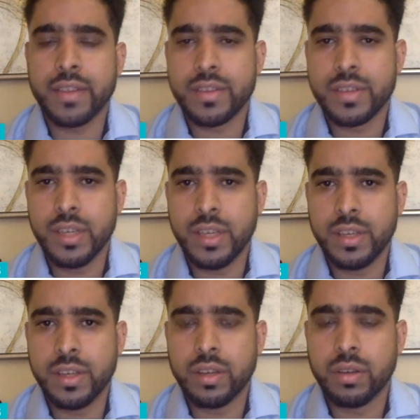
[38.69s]
at the
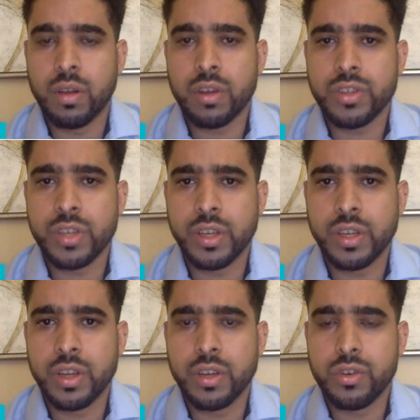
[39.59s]
scene
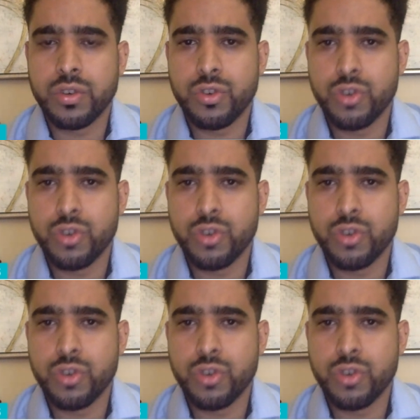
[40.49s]
launching